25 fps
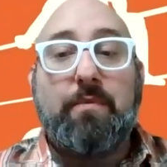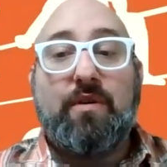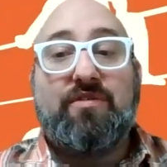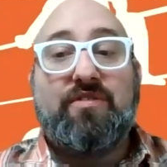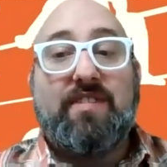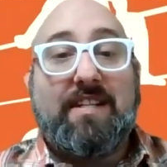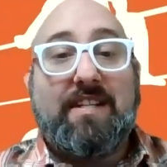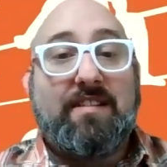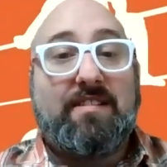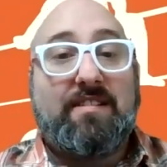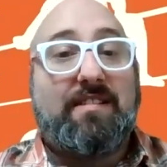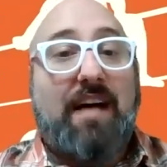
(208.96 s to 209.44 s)

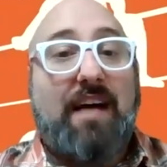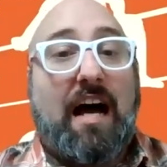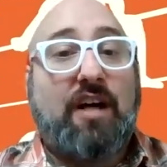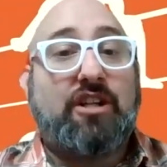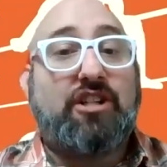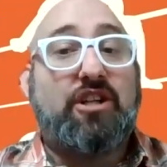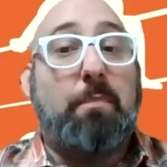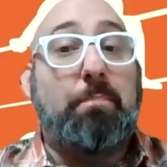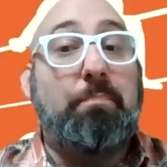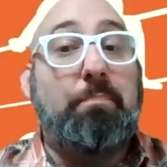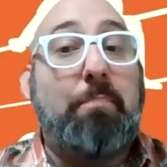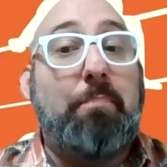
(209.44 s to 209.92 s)
You've seen
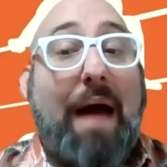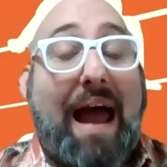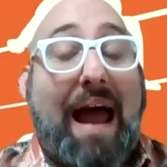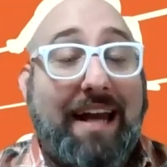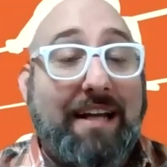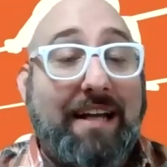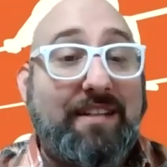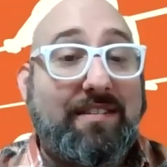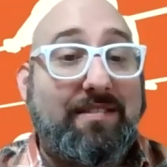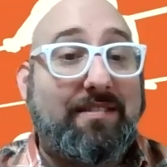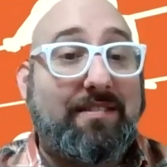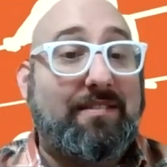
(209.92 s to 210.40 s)
Sasha
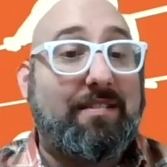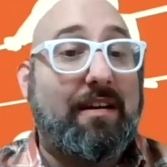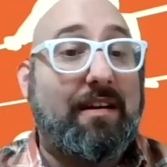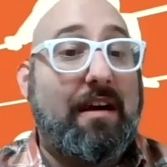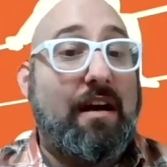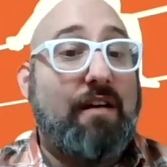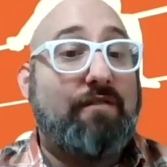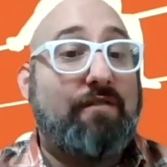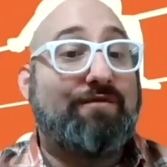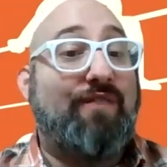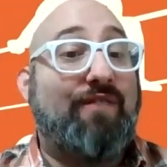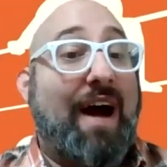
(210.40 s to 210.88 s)
Banks
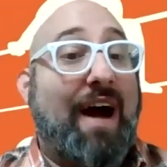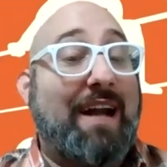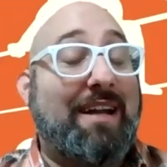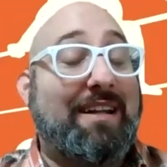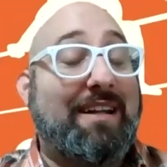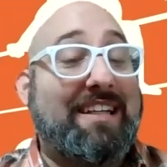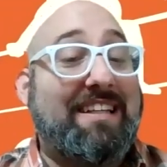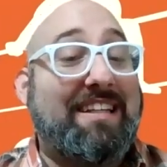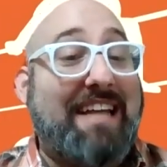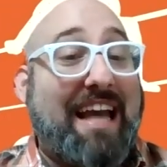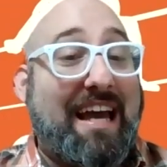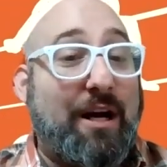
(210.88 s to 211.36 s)

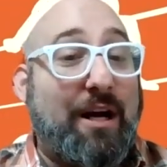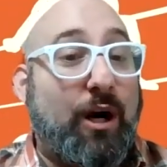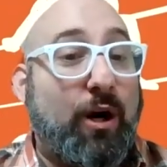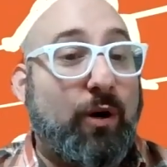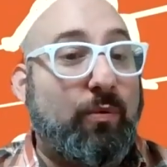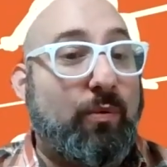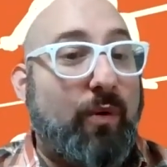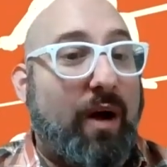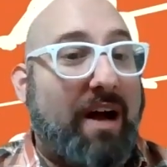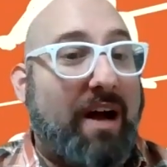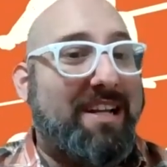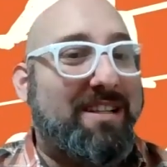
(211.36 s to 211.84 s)
finally get
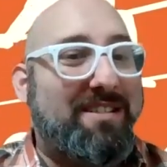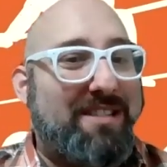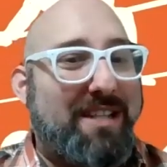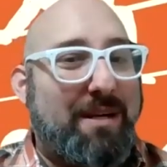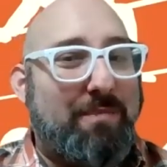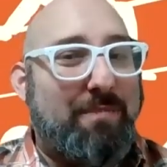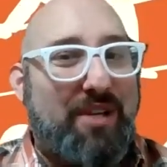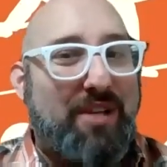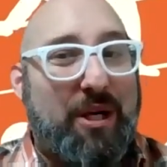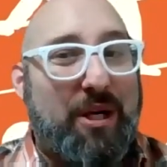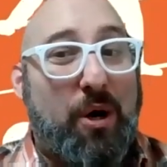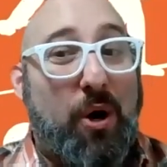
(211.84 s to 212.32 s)
her run. It
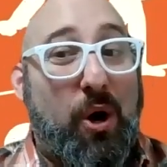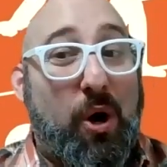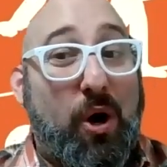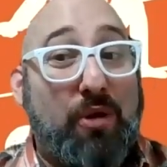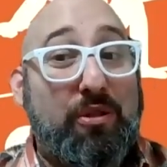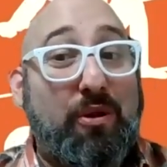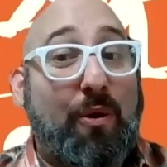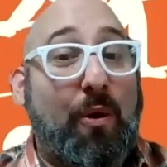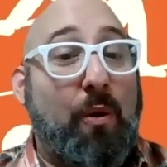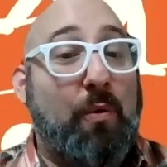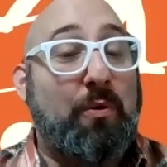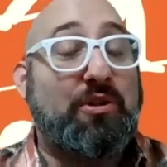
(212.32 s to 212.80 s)
seems like
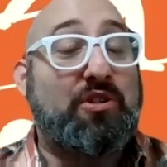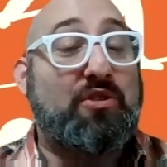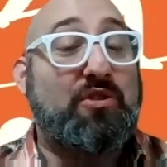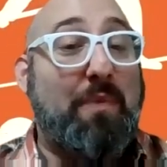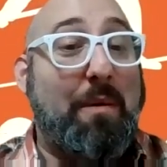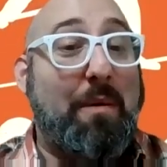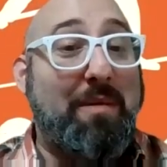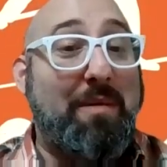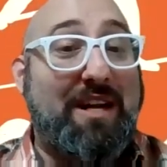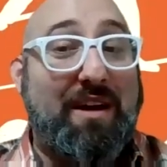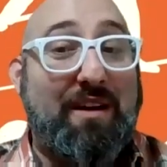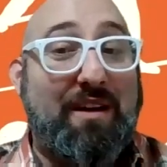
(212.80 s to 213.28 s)
all the
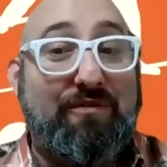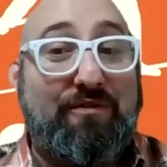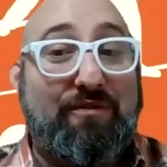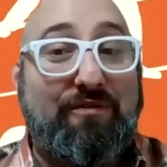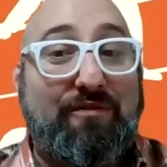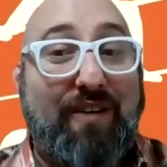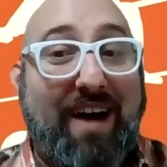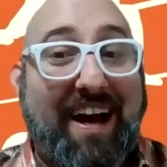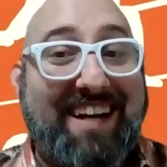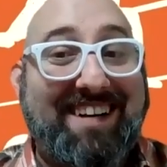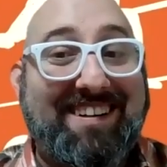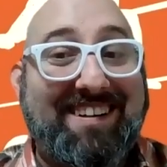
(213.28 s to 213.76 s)
horsewomen have
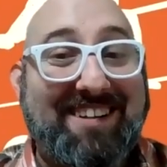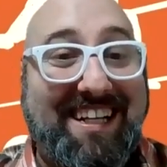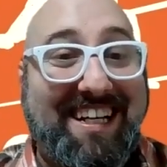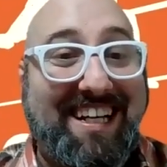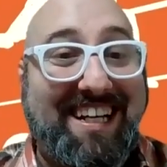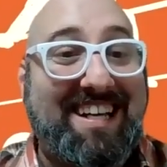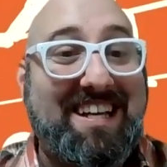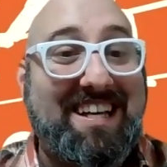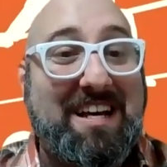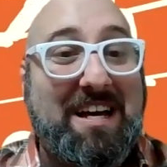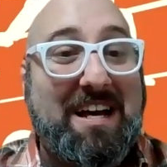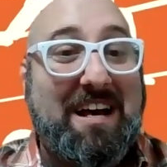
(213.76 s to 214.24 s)

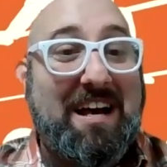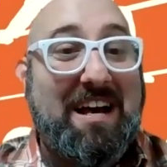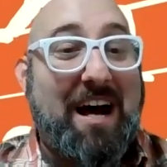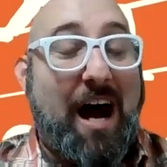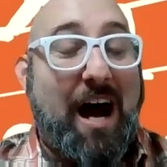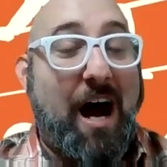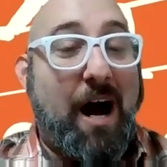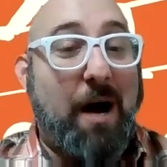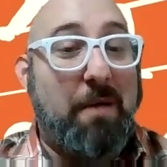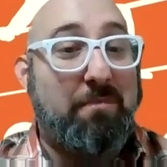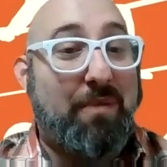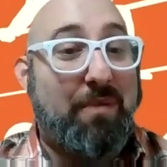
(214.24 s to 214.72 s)
finally
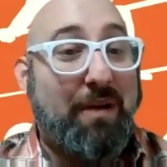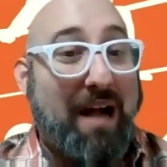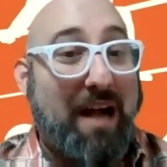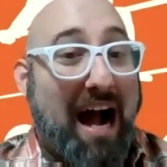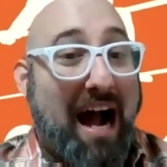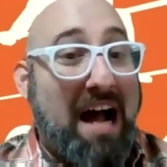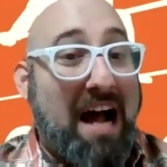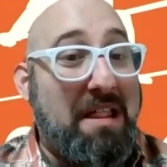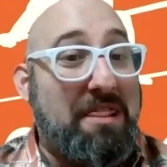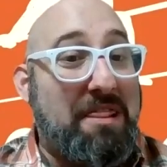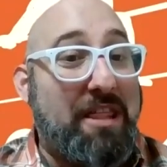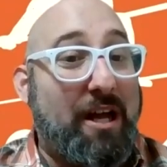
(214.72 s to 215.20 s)

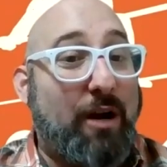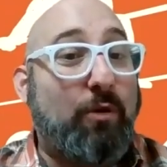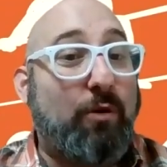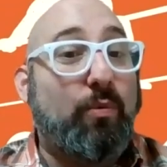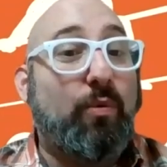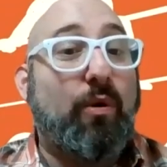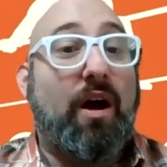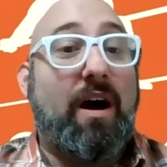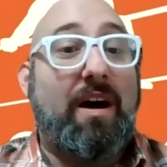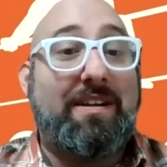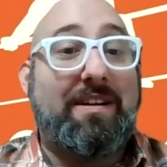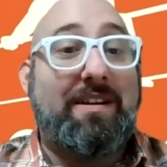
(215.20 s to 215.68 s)
gotten
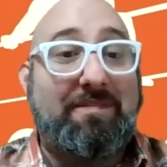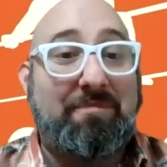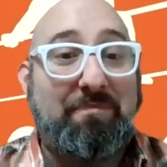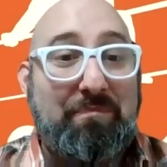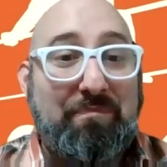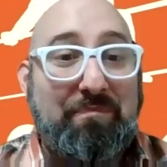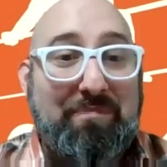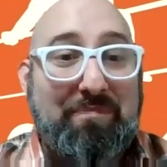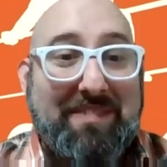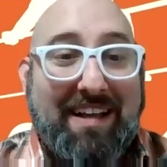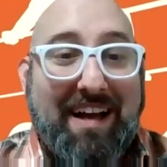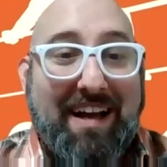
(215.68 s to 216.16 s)
their run.
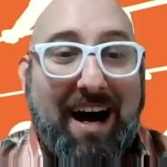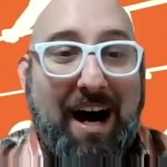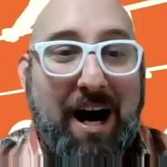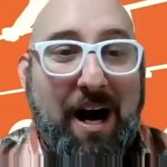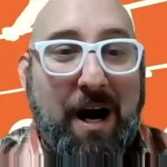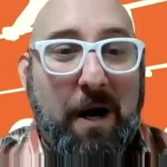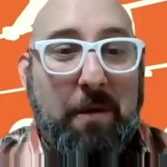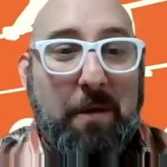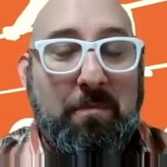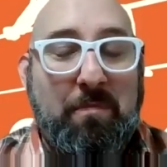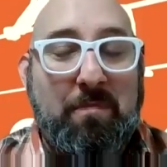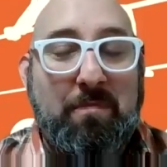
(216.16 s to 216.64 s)

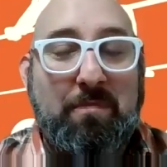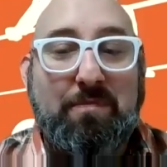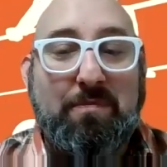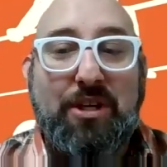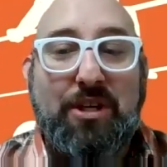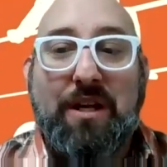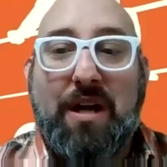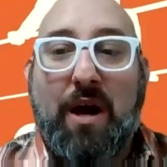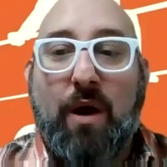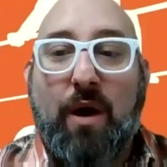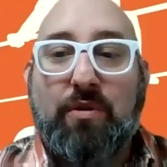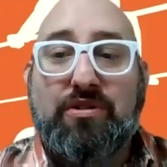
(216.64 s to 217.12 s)

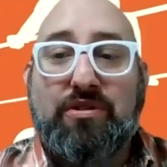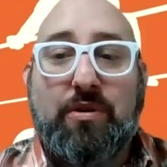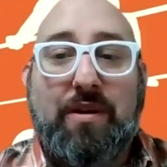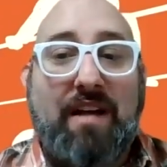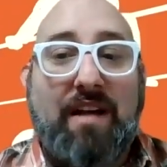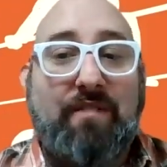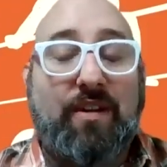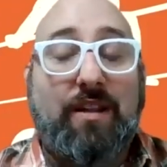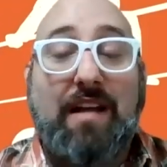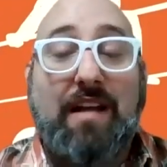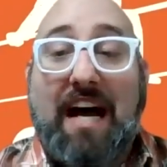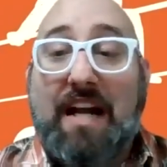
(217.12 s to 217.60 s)
So
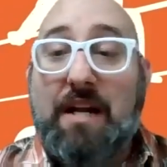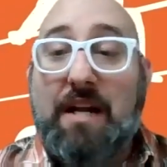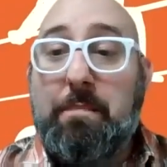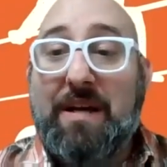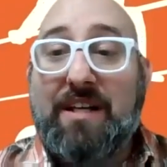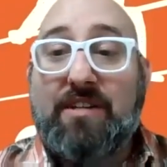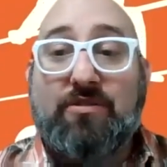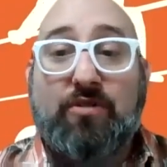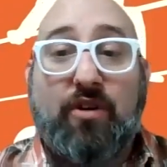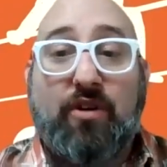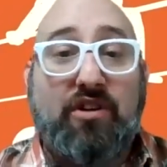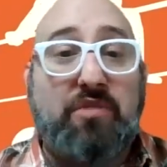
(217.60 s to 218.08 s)
you have a lot
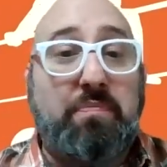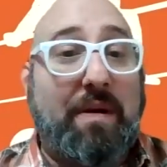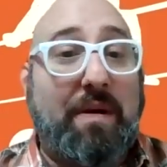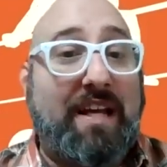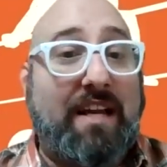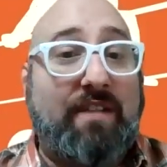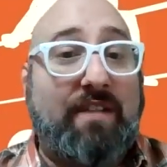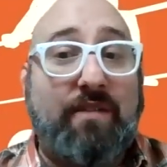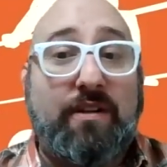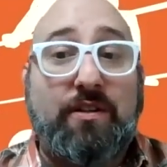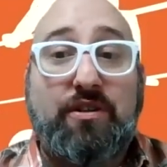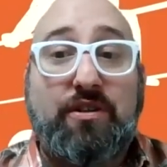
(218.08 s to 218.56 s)
of big stars,
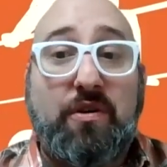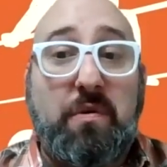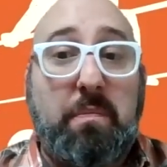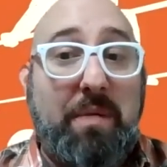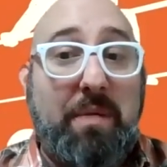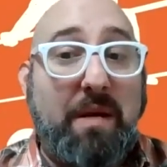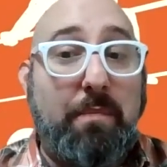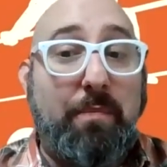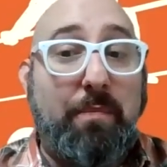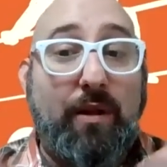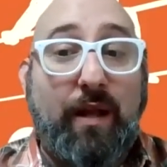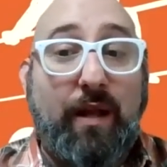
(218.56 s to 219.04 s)
but even
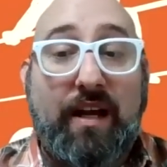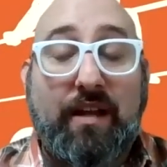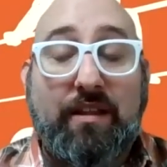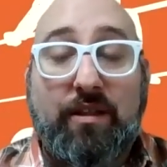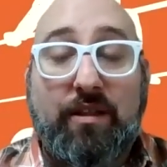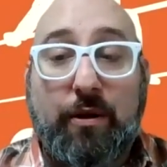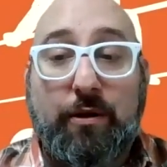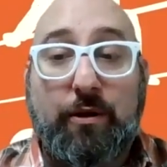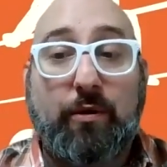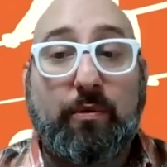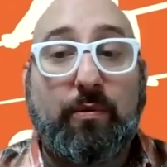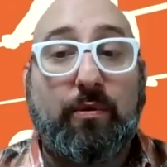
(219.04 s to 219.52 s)
two people
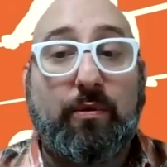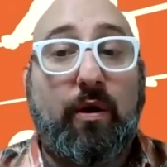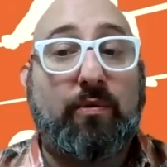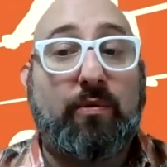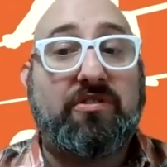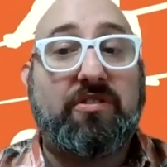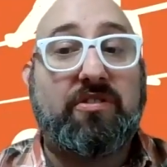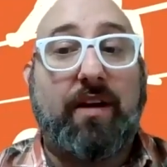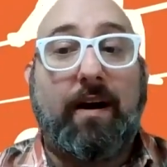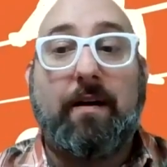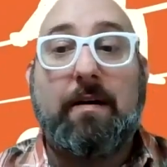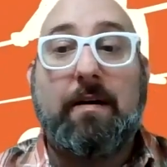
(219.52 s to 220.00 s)
like Thunder
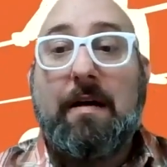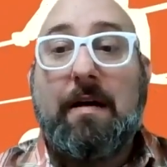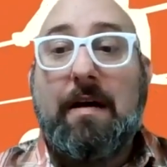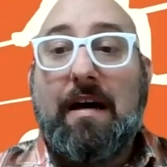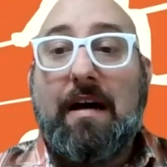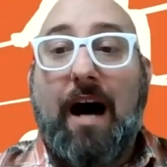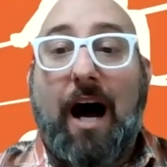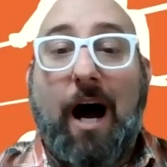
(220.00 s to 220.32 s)
Rosa.